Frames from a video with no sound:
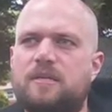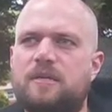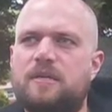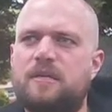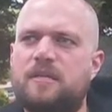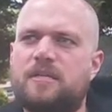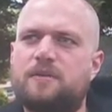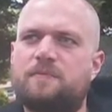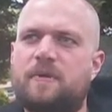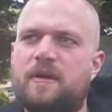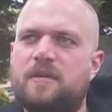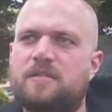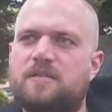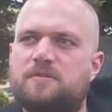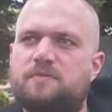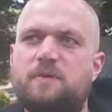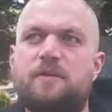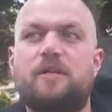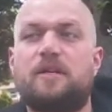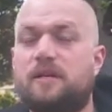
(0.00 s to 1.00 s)
It
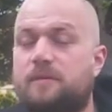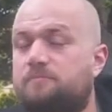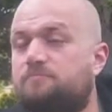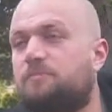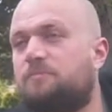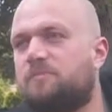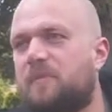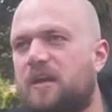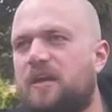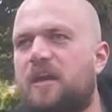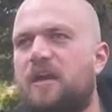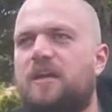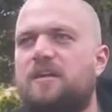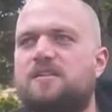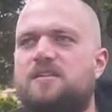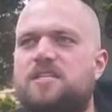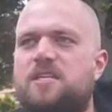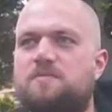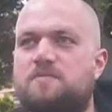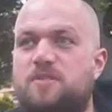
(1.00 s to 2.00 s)
depends, but again,
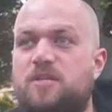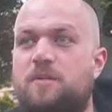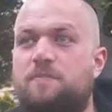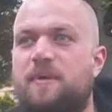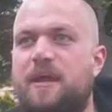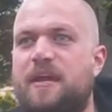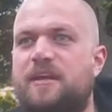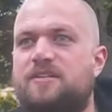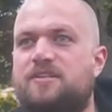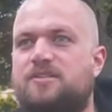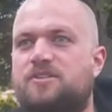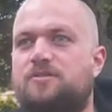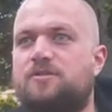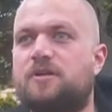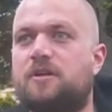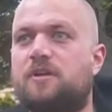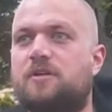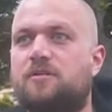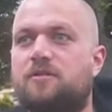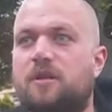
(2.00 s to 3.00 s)
some bands do
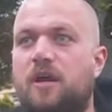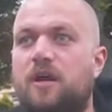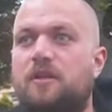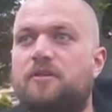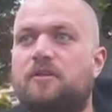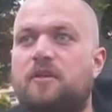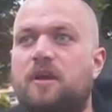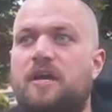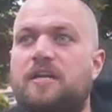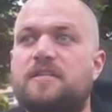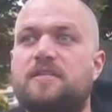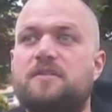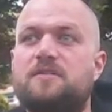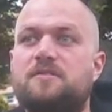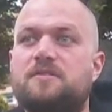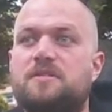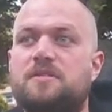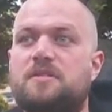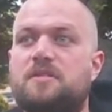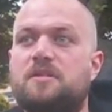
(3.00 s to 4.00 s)
include other
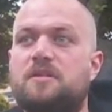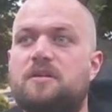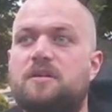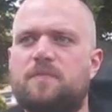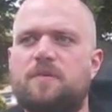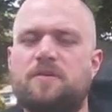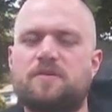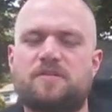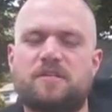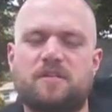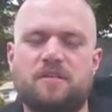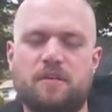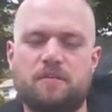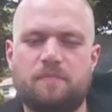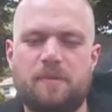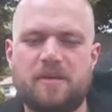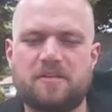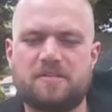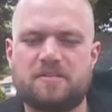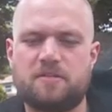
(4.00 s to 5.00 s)
ideals into their music, their
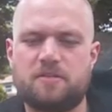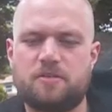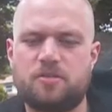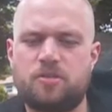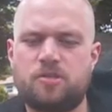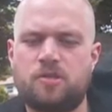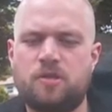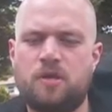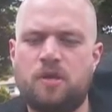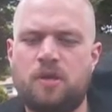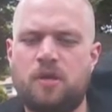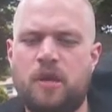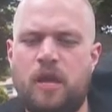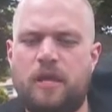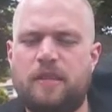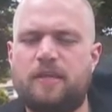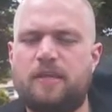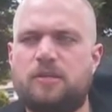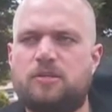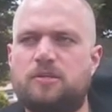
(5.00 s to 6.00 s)
message,
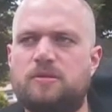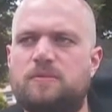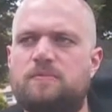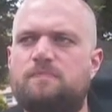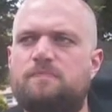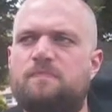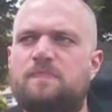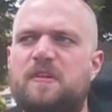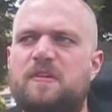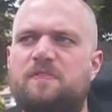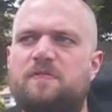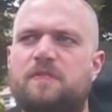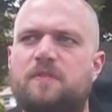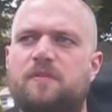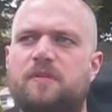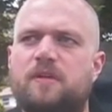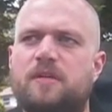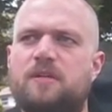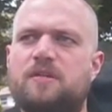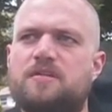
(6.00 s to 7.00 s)
and they
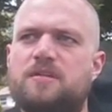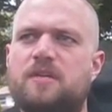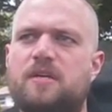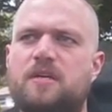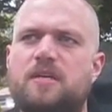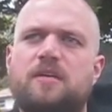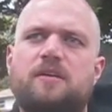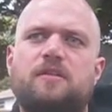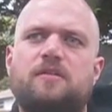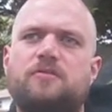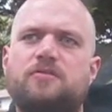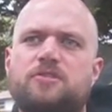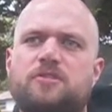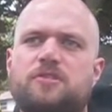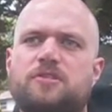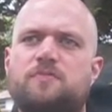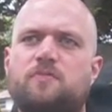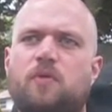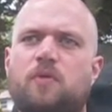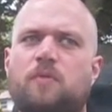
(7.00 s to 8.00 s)
feel that inclusion
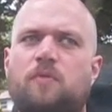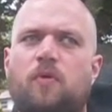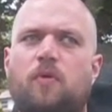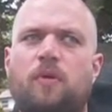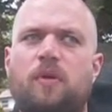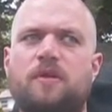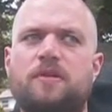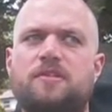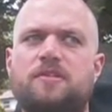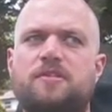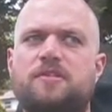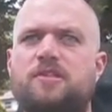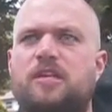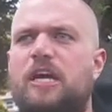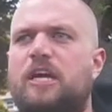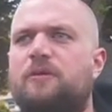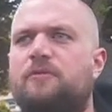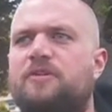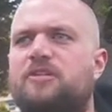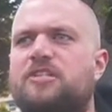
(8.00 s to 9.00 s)
is more important to
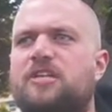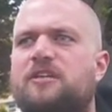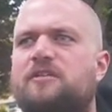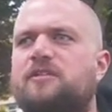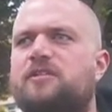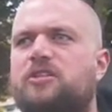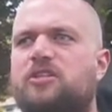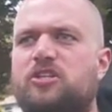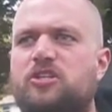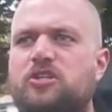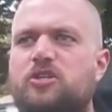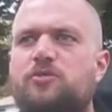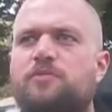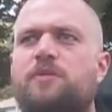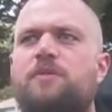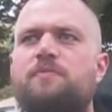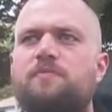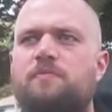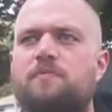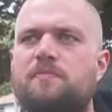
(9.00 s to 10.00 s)
try and reach out to the
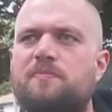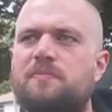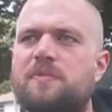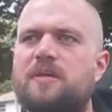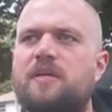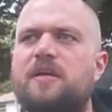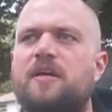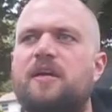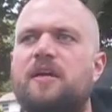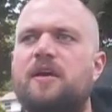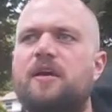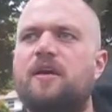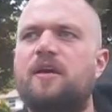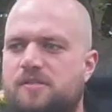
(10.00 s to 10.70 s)
human being.